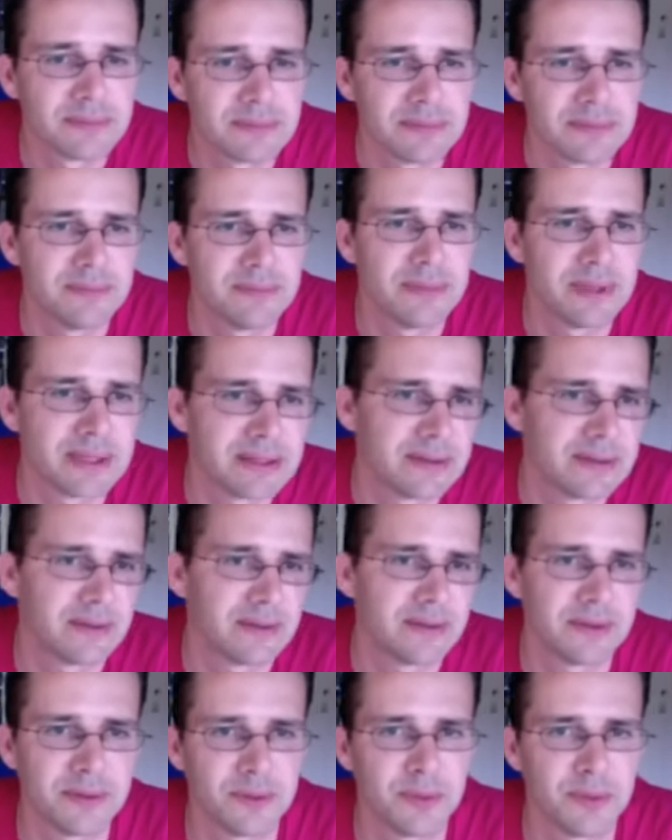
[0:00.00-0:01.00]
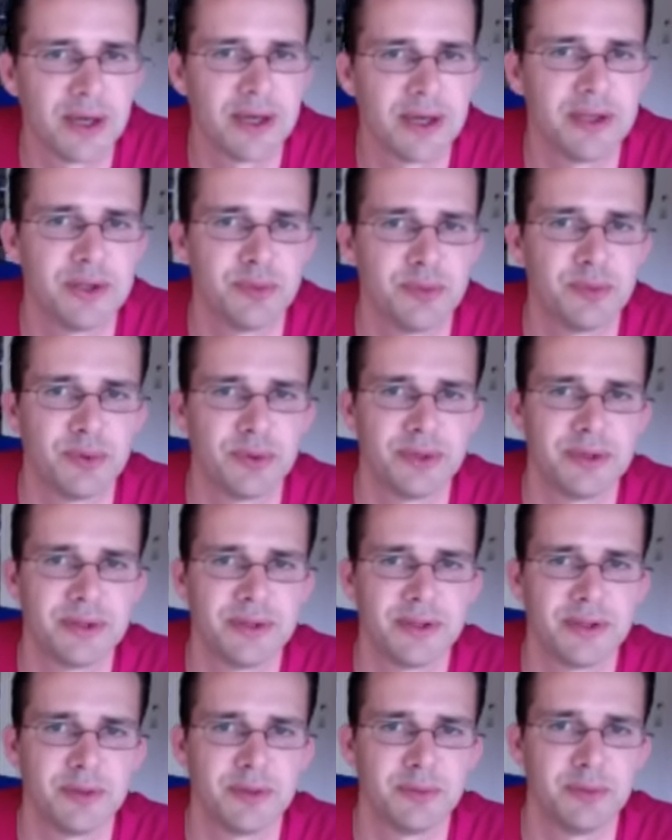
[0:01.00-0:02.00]
but uh, why to put
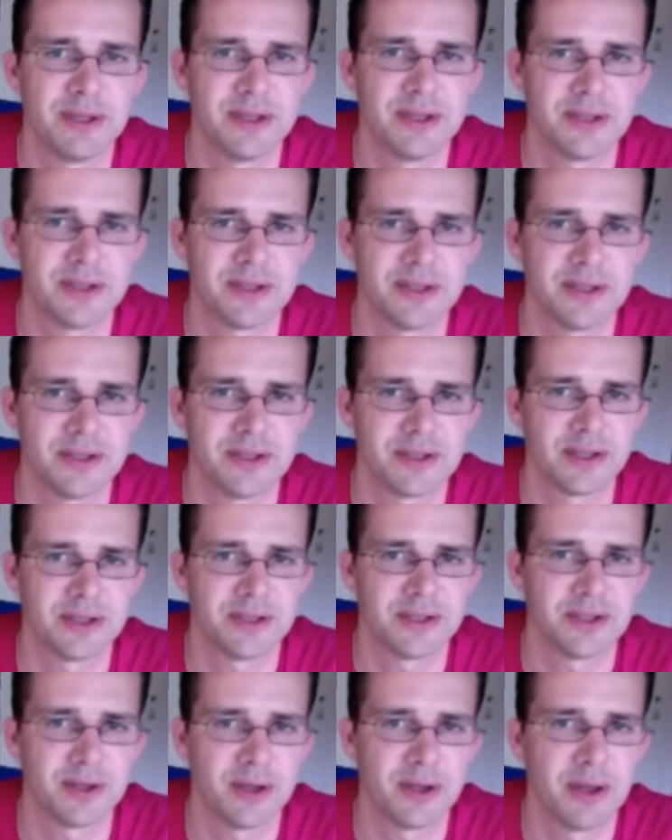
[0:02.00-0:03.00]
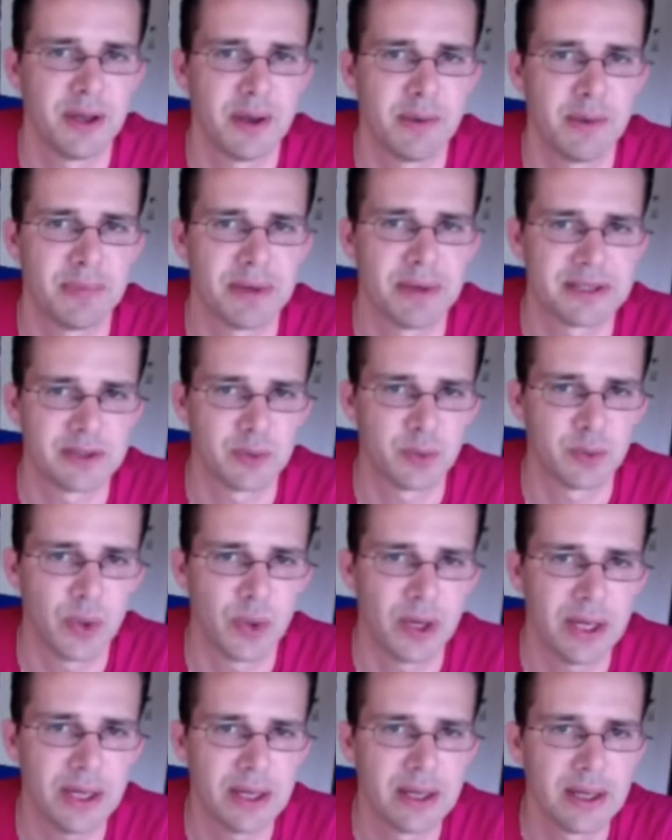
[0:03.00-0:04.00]
the pieces in such a passive
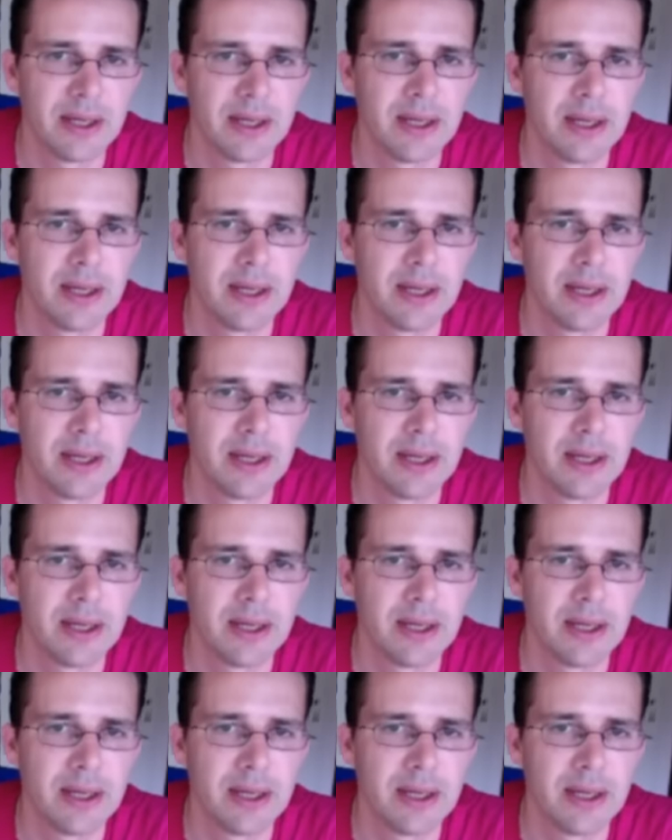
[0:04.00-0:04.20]
way?